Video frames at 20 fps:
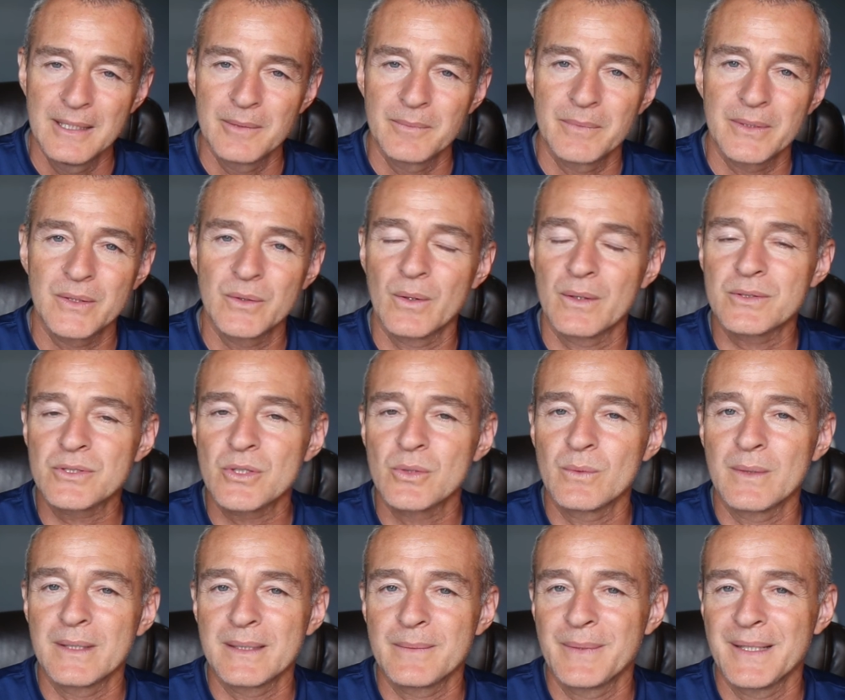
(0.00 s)
But you also
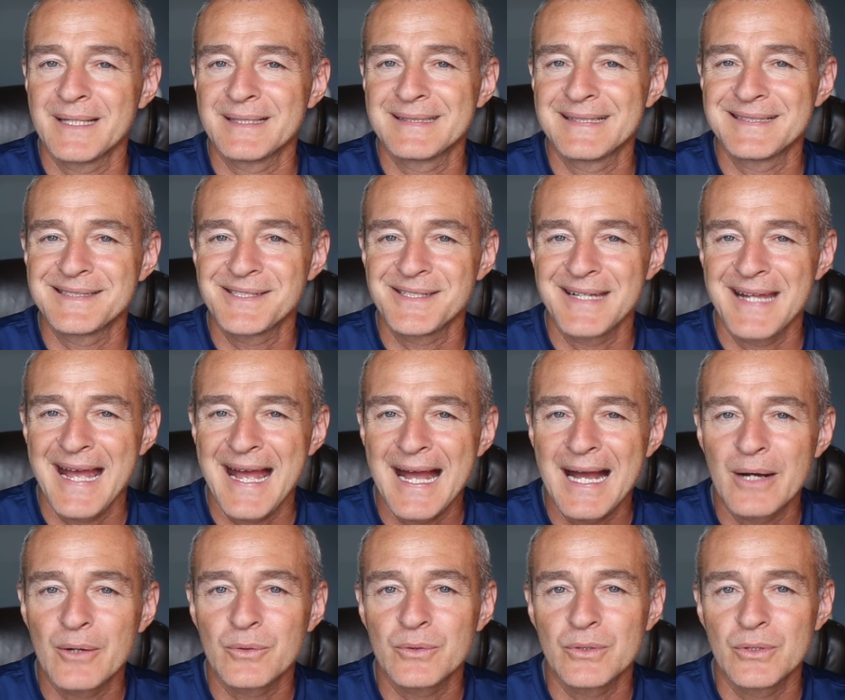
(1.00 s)
want to pay attention to
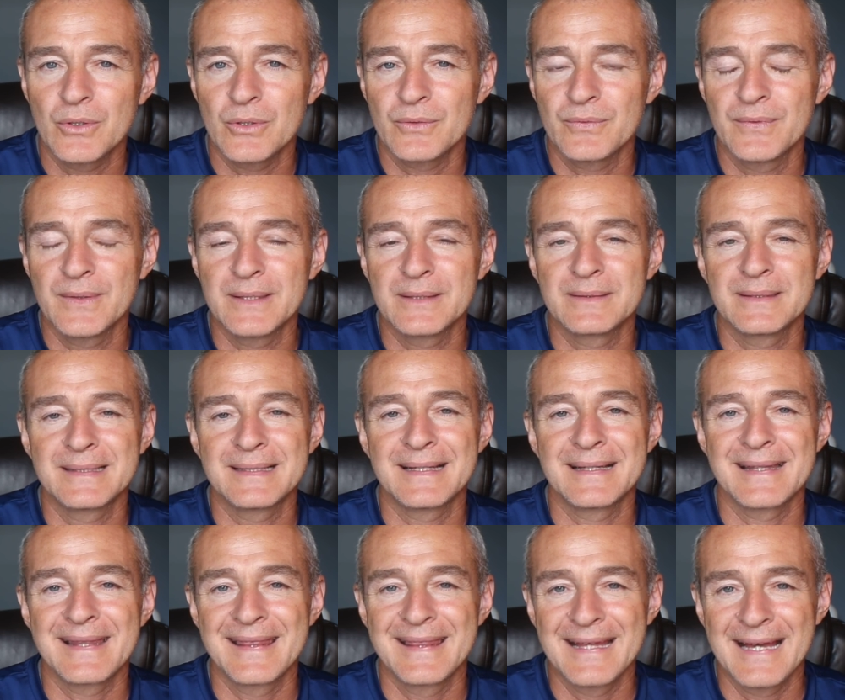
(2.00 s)
how you're feeling
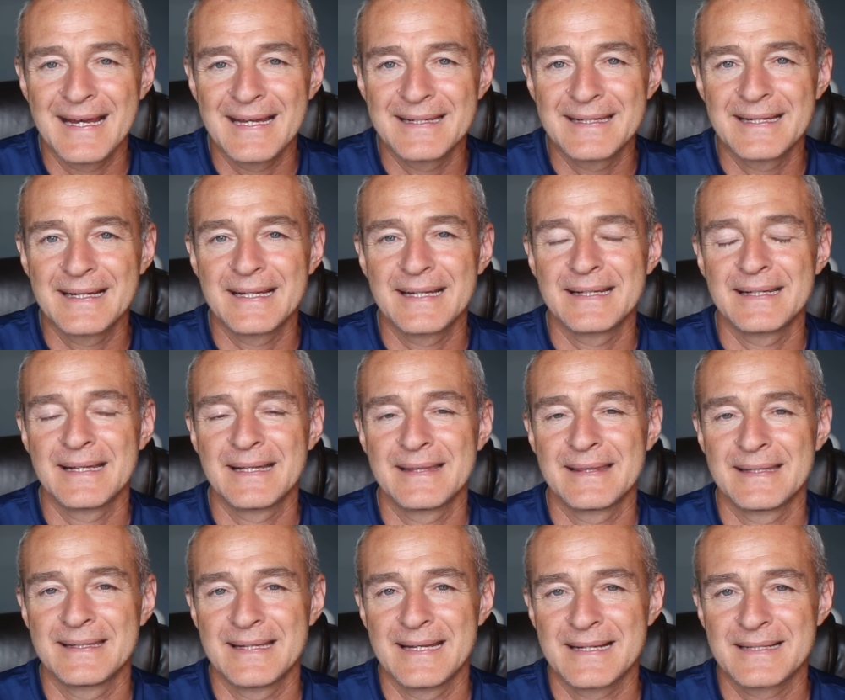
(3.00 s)
that night
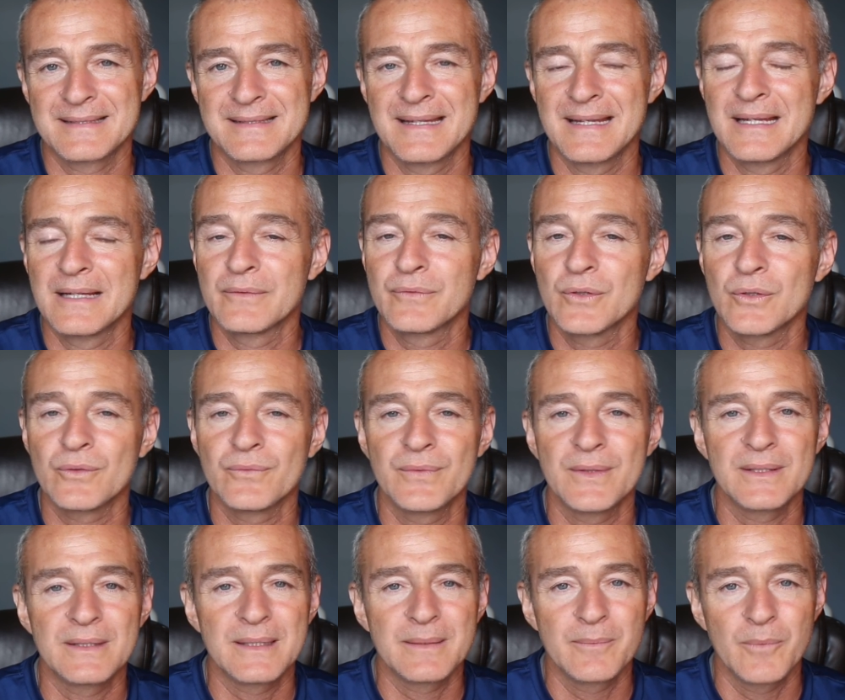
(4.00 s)
and the next day. If you're
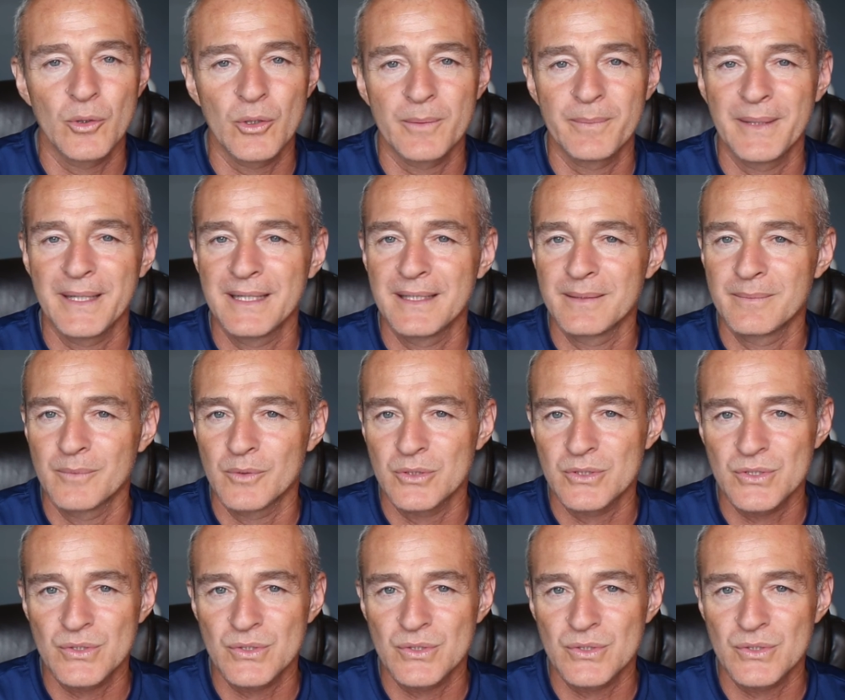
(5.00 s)
feeling more pain and more